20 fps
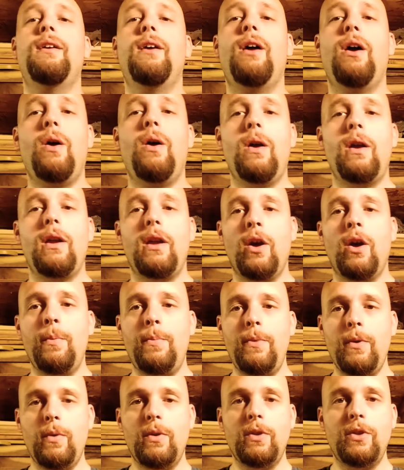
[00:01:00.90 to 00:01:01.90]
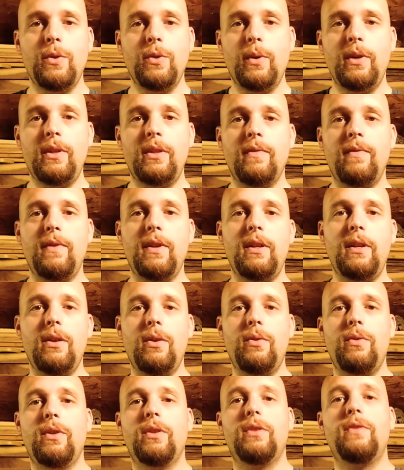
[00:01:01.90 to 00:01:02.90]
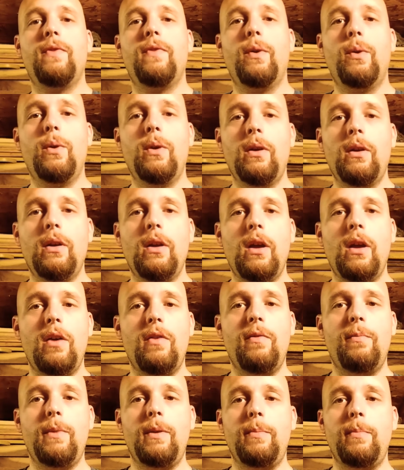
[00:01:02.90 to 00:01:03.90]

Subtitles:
Alright, hope you enjoyed the video thus far of me